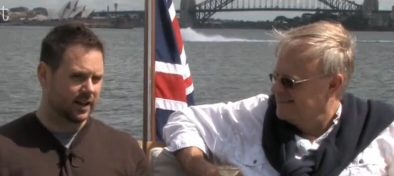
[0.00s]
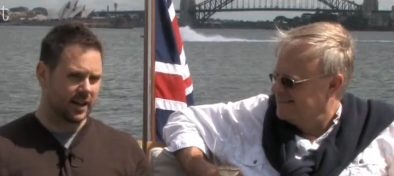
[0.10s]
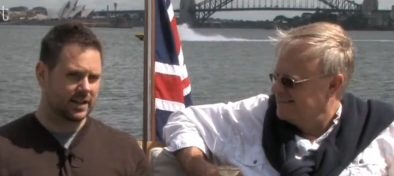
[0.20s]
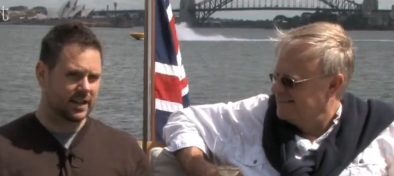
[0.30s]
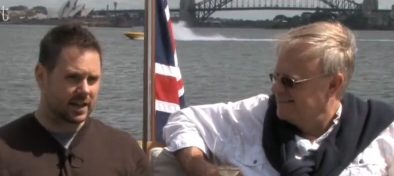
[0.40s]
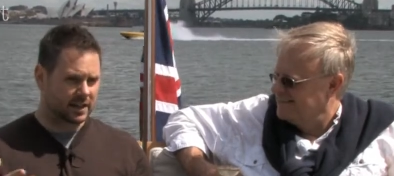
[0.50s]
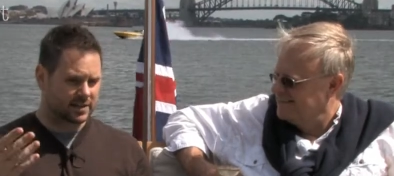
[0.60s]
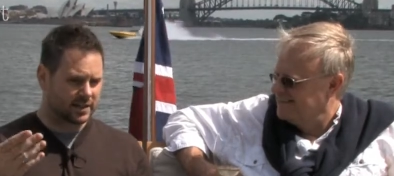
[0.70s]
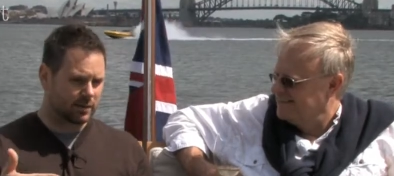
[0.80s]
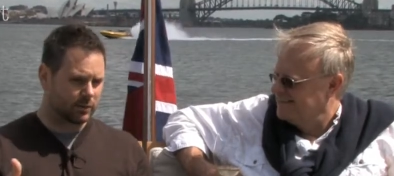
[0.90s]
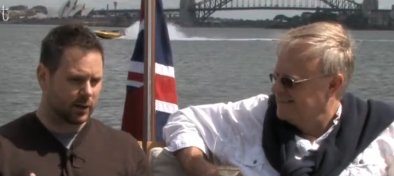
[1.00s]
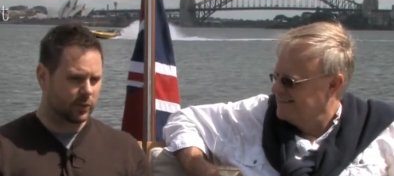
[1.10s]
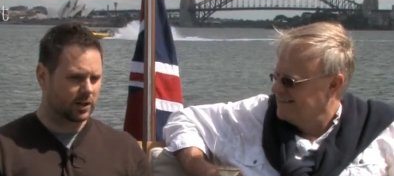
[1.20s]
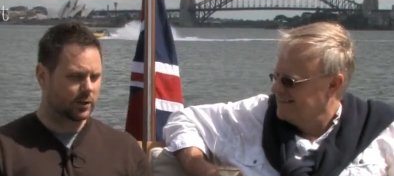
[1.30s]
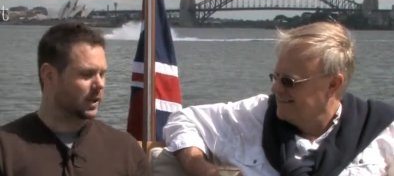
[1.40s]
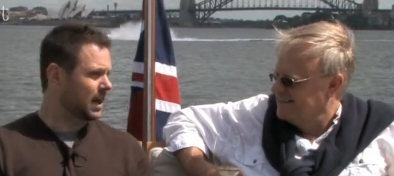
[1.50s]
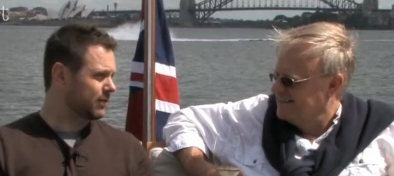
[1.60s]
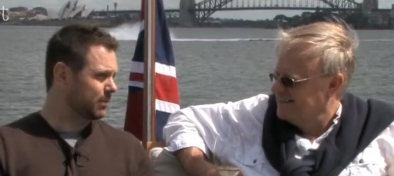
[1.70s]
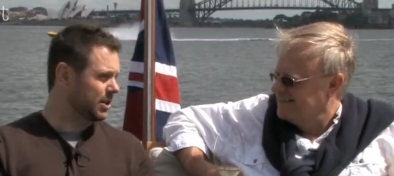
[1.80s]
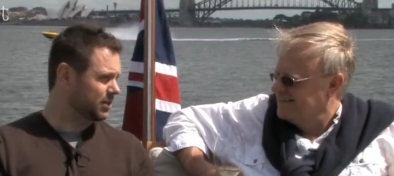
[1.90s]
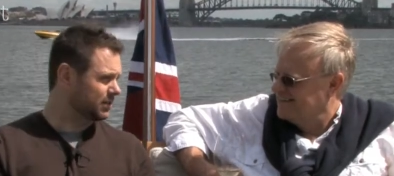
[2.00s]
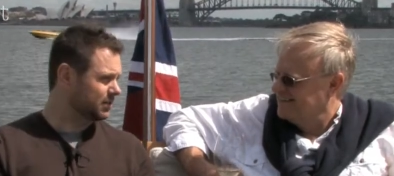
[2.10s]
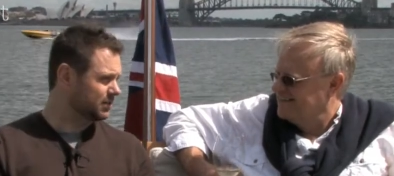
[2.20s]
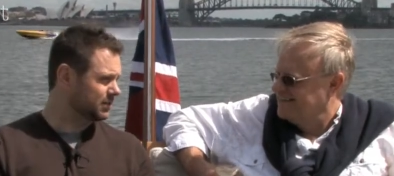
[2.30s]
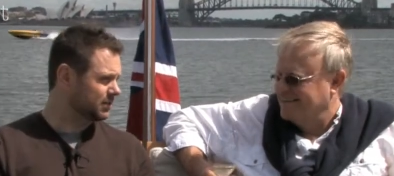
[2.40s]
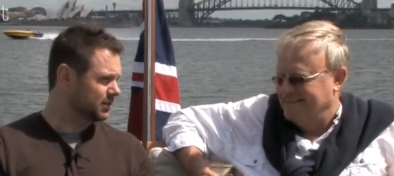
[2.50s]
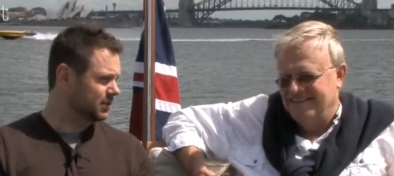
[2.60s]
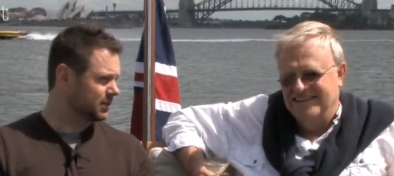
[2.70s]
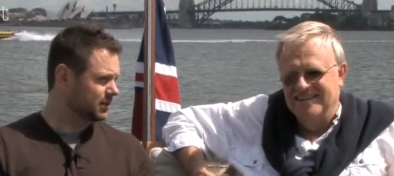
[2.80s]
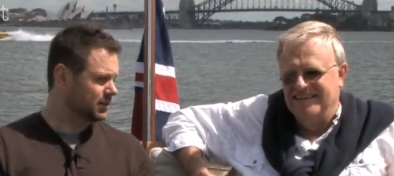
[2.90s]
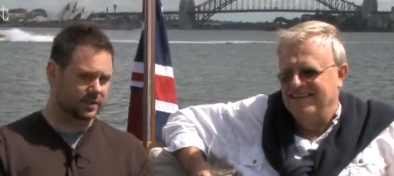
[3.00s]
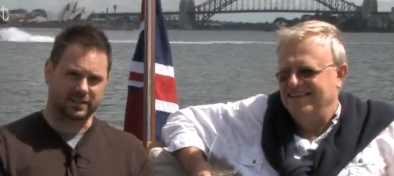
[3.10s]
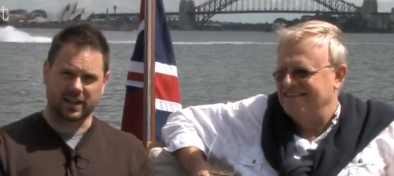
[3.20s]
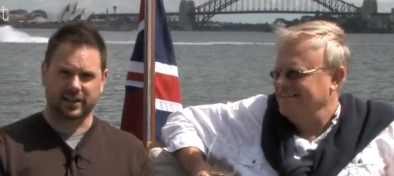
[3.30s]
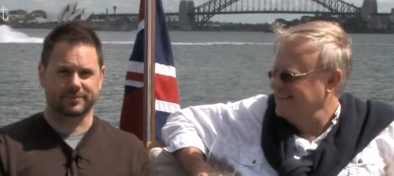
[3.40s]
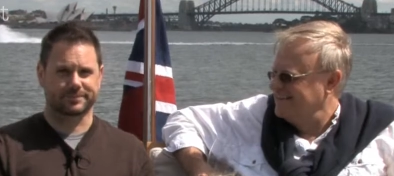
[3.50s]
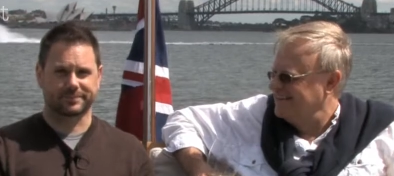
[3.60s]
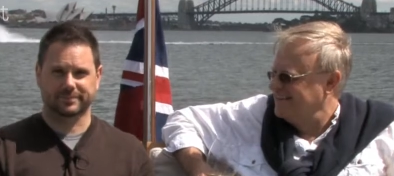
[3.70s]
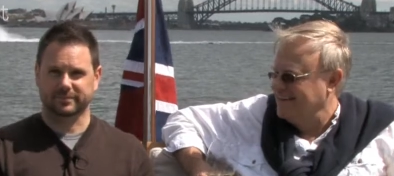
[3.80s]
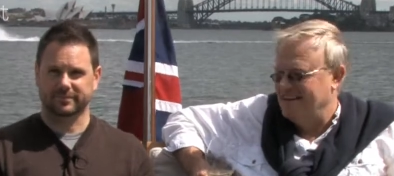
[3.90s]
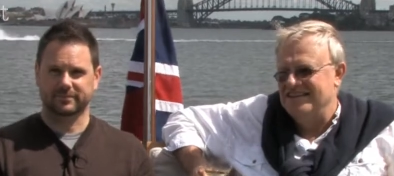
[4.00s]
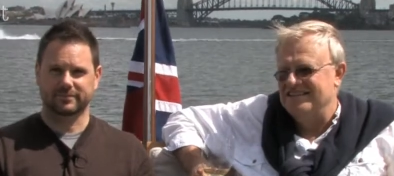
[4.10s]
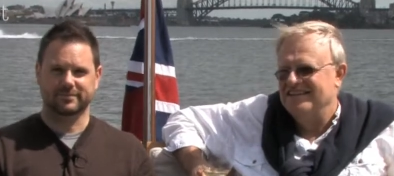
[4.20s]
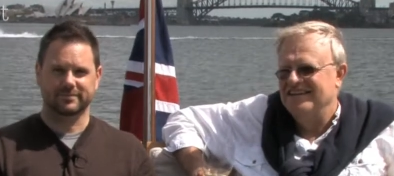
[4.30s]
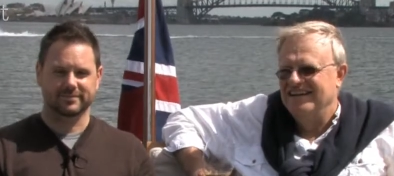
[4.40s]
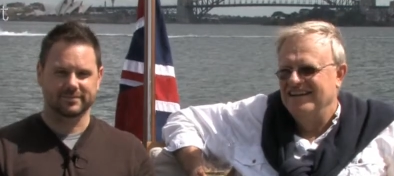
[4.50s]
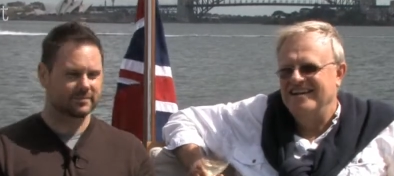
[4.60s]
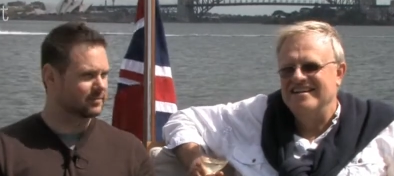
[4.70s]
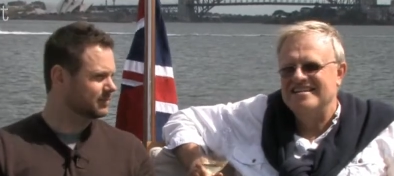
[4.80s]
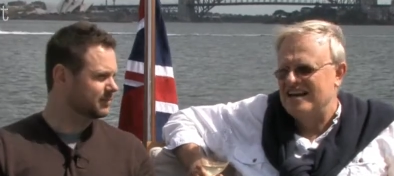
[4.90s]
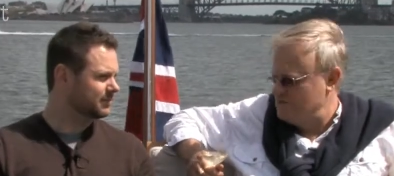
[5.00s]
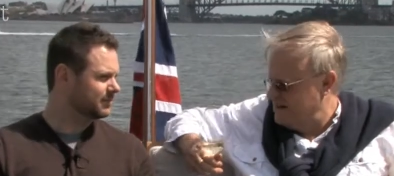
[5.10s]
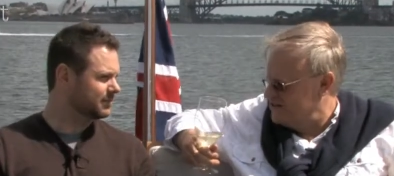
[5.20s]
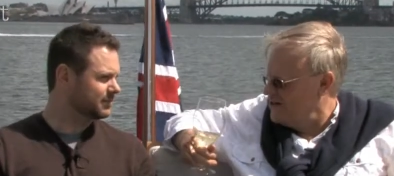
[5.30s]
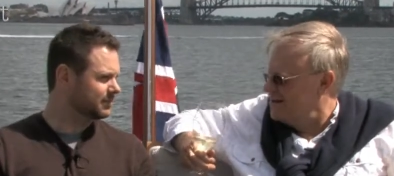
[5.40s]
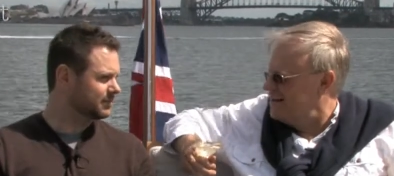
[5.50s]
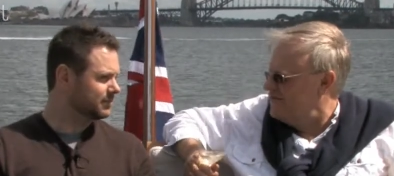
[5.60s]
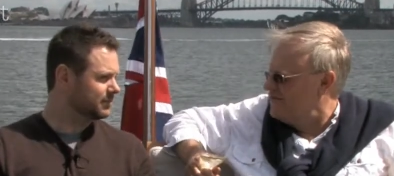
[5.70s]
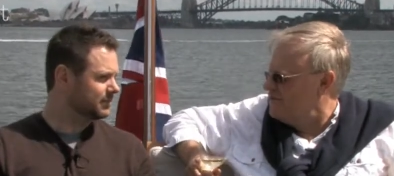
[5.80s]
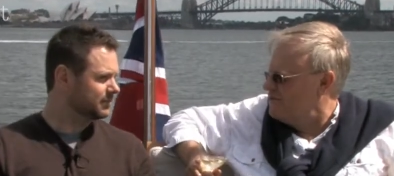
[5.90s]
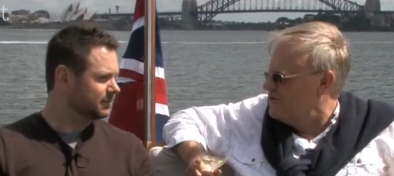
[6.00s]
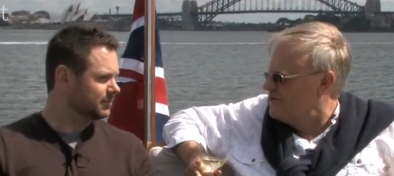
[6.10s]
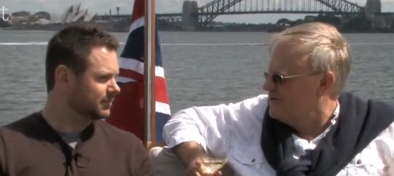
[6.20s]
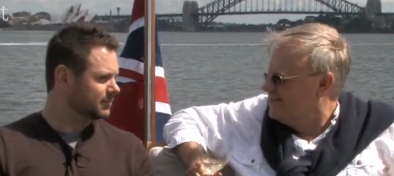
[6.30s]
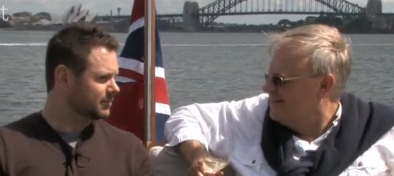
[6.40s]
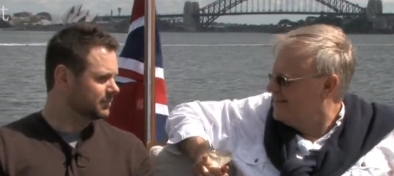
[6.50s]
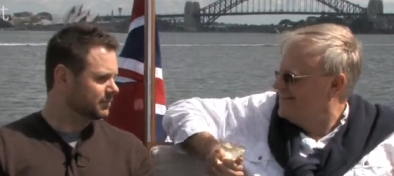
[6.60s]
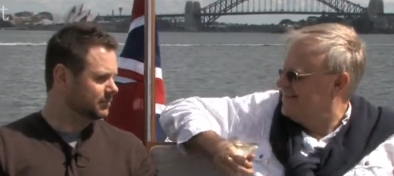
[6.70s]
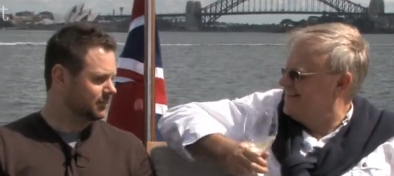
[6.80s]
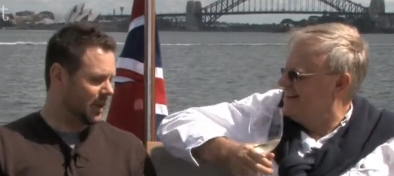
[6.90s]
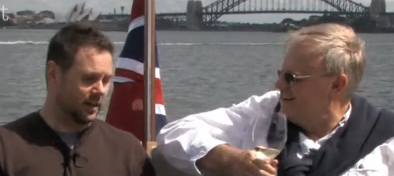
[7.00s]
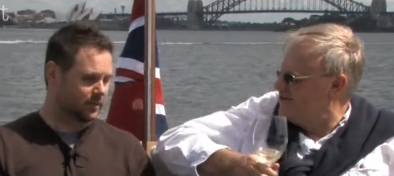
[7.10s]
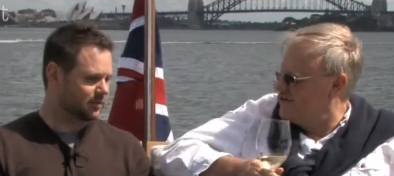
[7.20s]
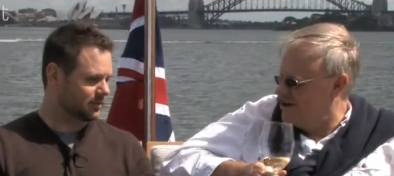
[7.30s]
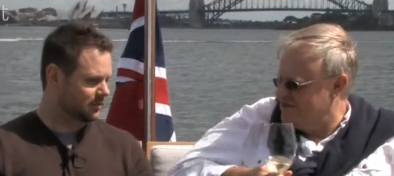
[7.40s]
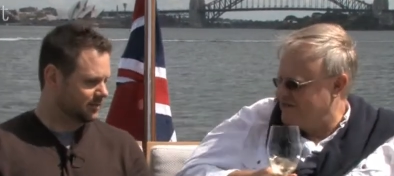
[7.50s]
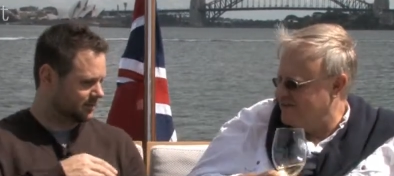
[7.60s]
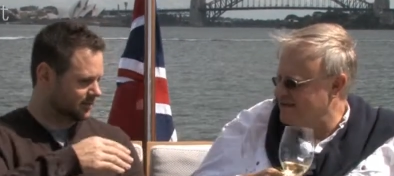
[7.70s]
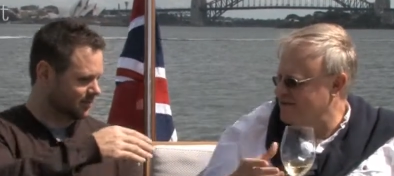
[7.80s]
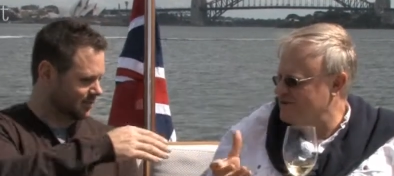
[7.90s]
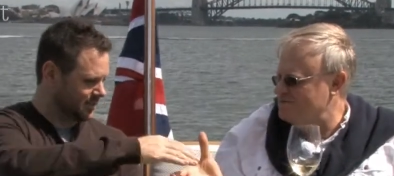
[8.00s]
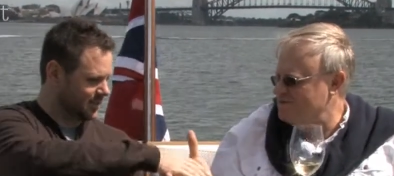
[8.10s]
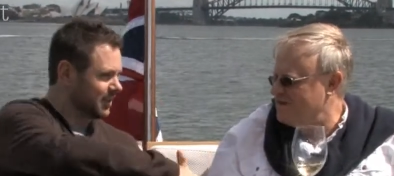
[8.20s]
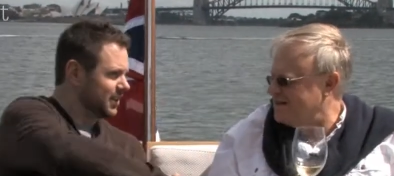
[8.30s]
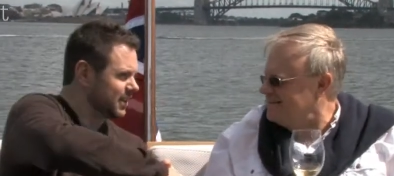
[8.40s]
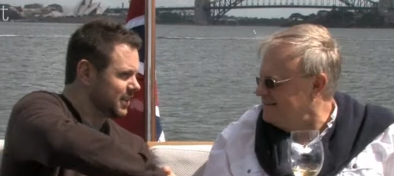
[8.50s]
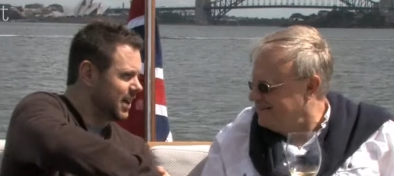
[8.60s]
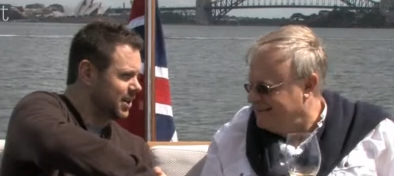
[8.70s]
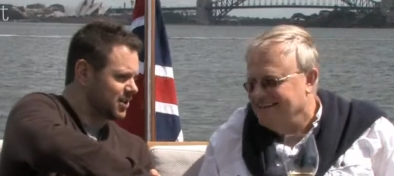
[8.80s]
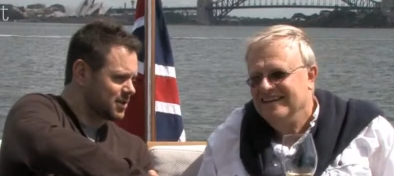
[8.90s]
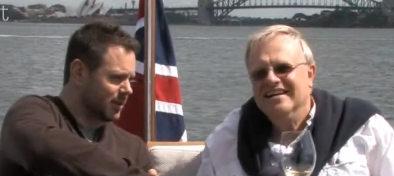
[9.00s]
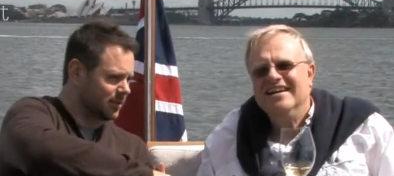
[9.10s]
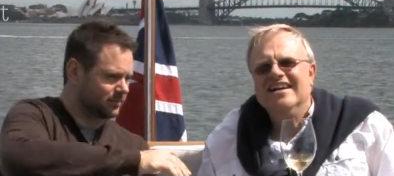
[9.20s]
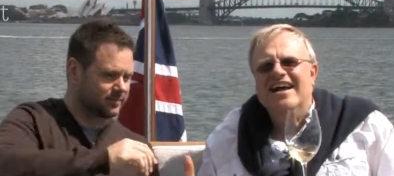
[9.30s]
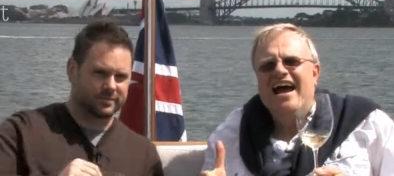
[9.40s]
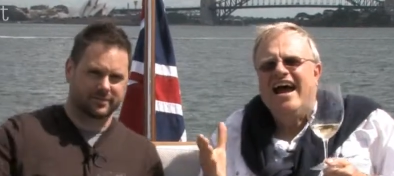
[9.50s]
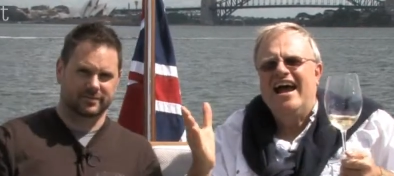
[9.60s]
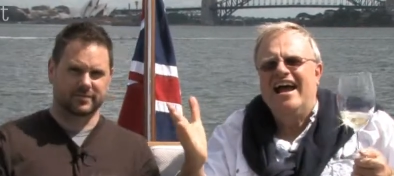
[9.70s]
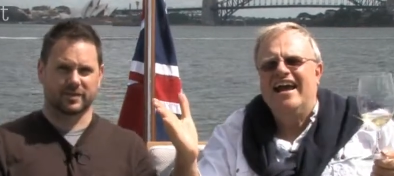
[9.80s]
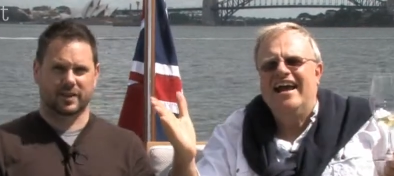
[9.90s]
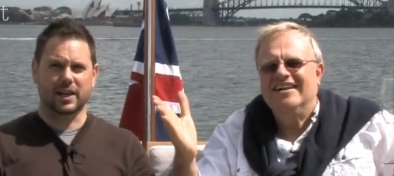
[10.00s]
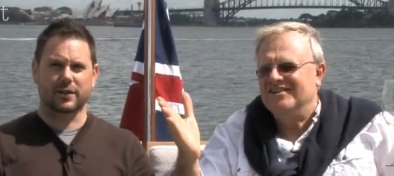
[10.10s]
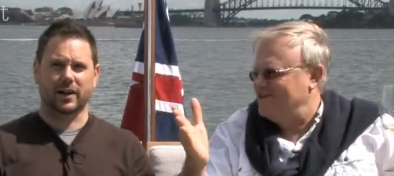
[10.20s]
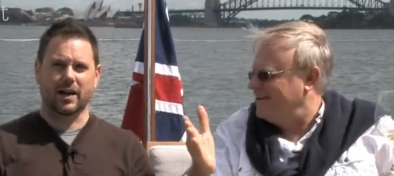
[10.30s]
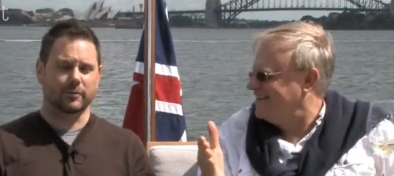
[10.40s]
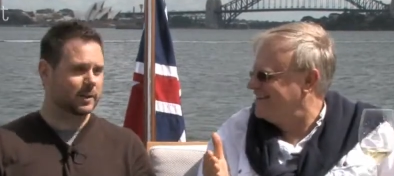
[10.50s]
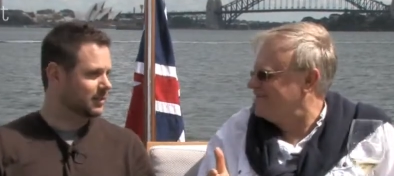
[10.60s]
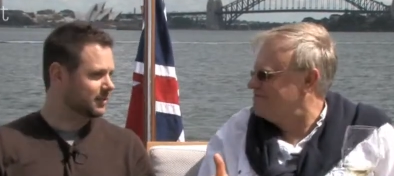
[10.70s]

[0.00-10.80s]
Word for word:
Speaker 1: and they can decide what they want to do with that information. It's exciting. It is, it is. And it's been exciting
Speaker 2: to have you on board. Thank yeah. you so much for coming on Spit Bucket. Yeah, cheers, mate. Thank you for having me.